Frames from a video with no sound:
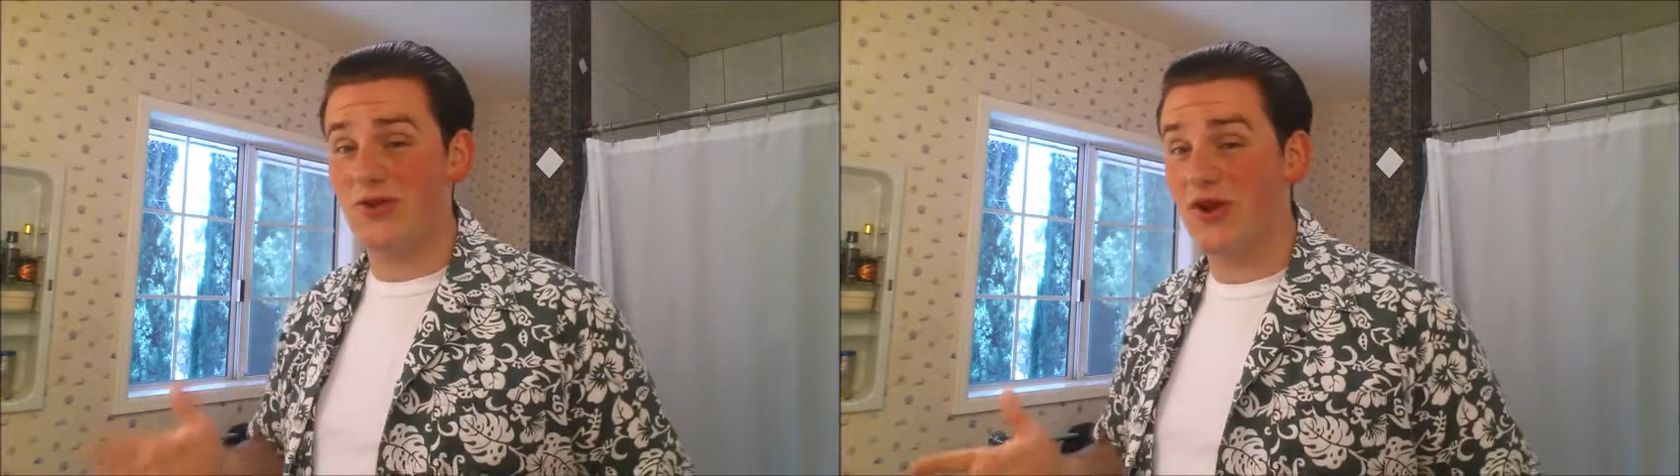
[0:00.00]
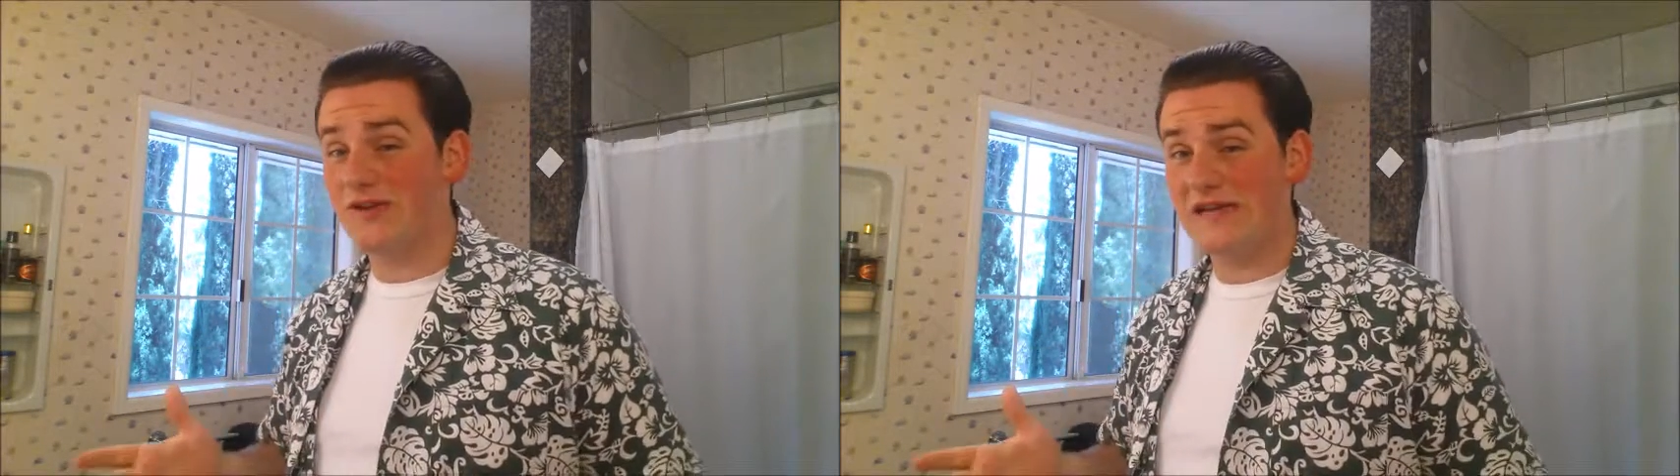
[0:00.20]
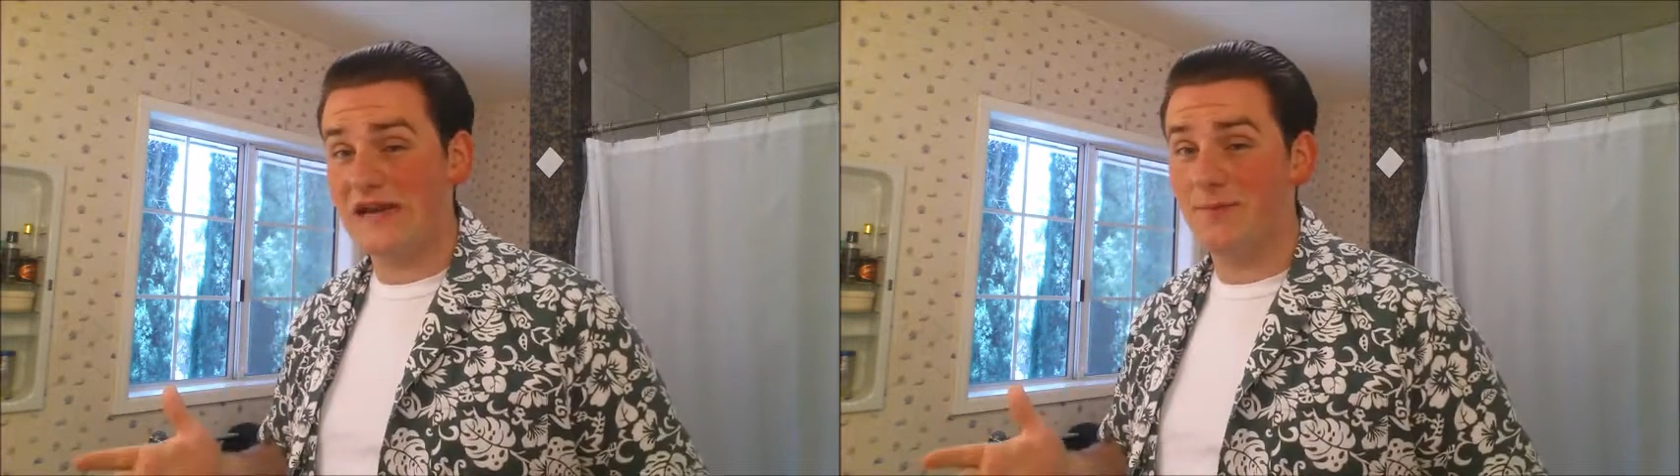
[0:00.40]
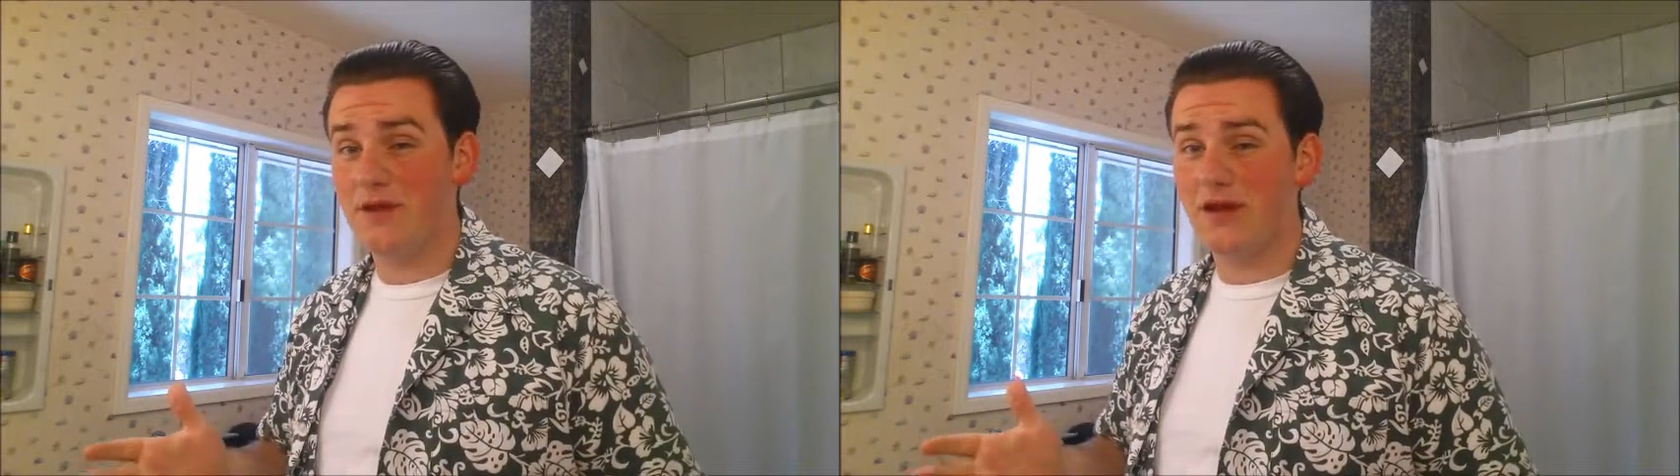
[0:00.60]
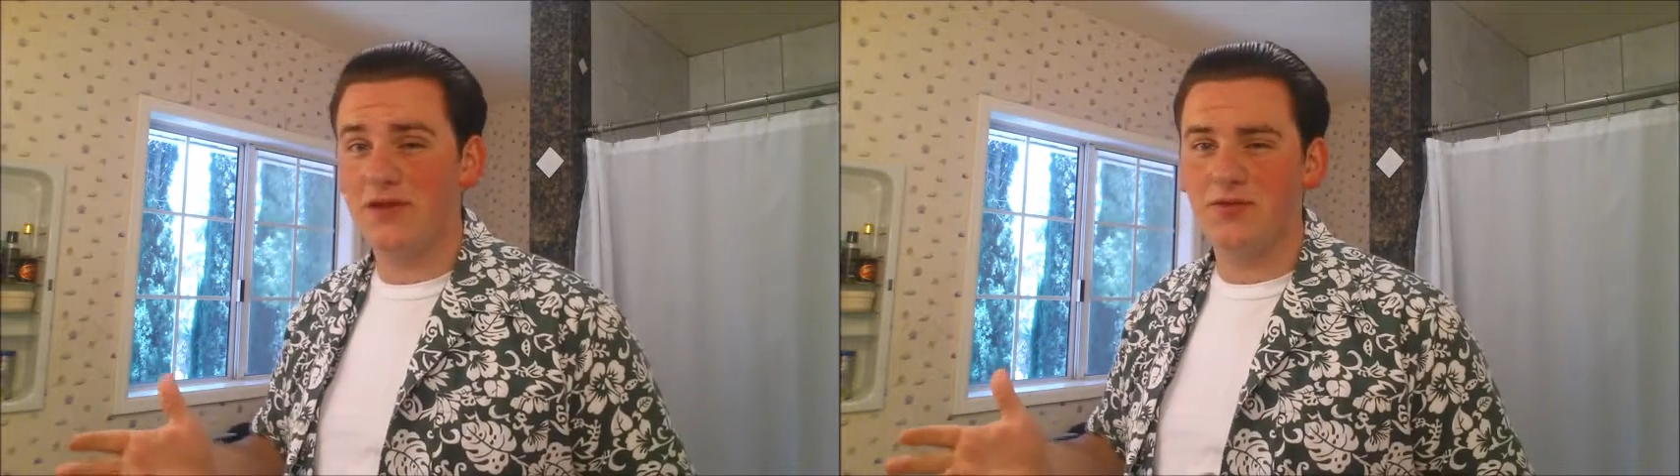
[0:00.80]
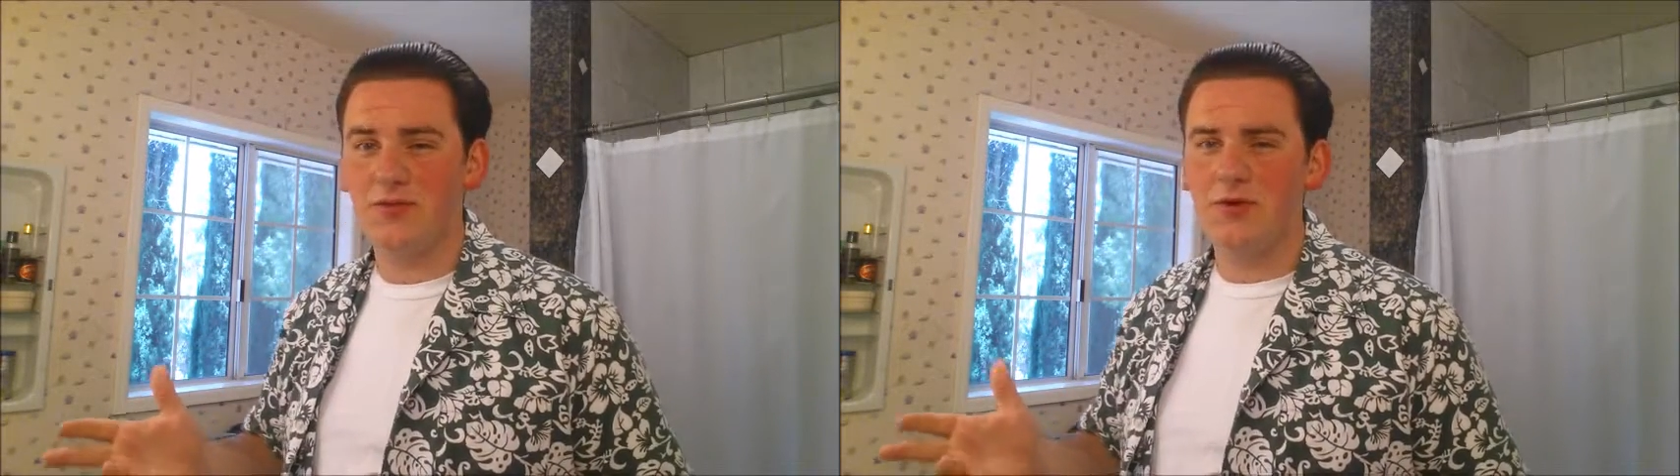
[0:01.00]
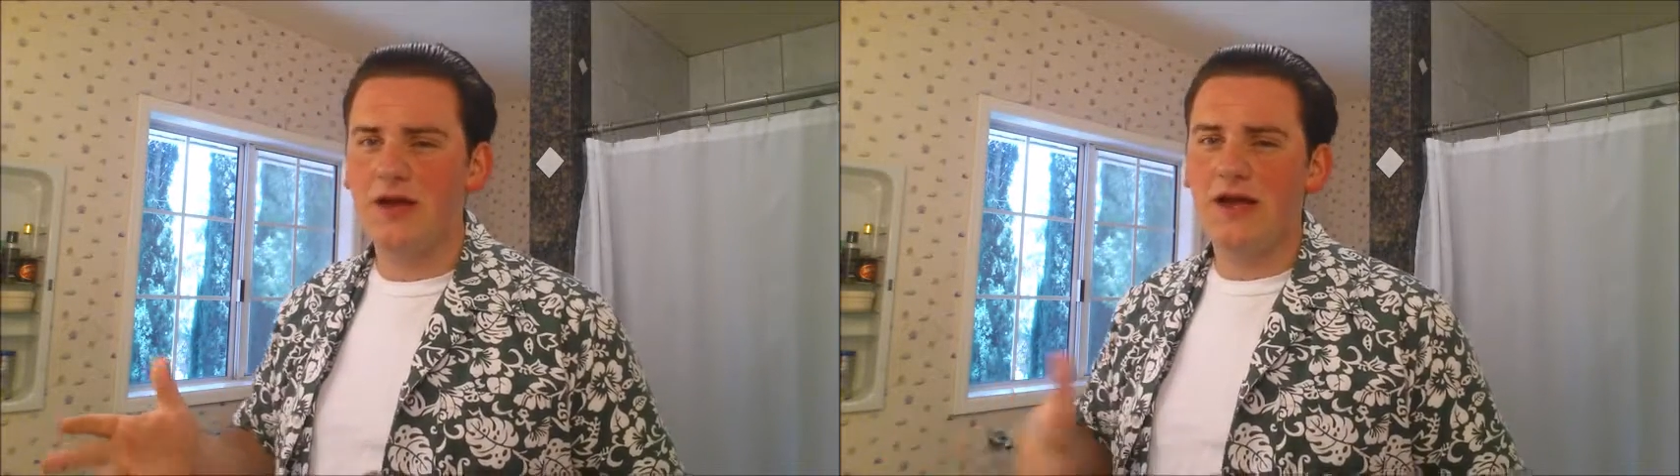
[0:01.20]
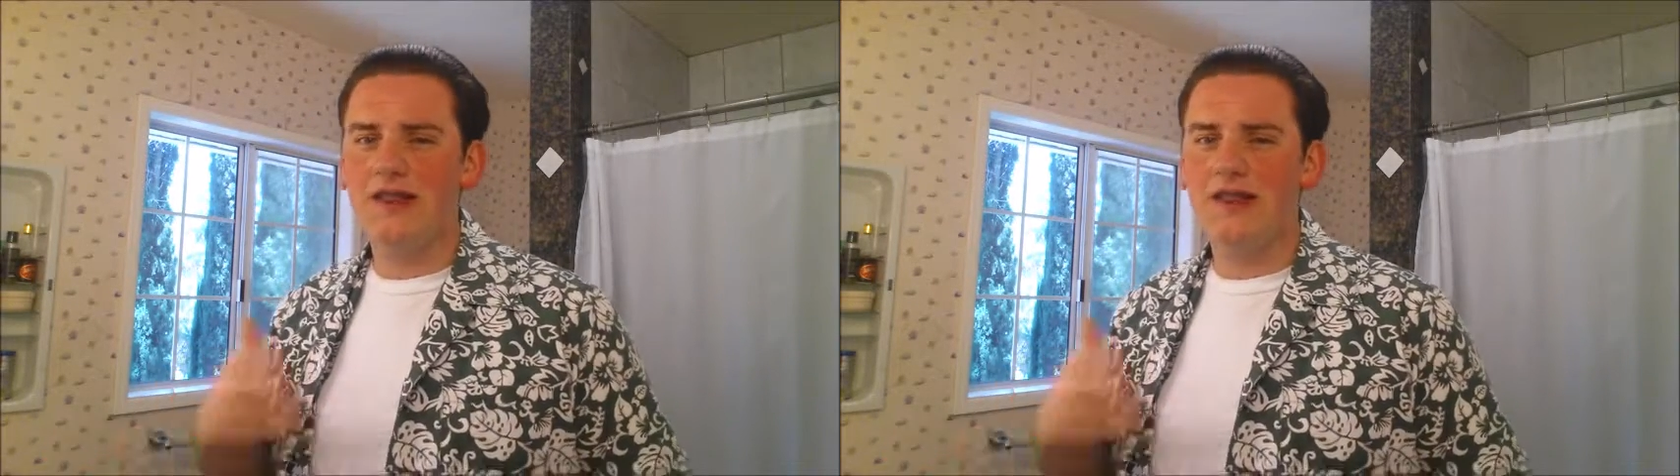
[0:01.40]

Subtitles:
long time and gone through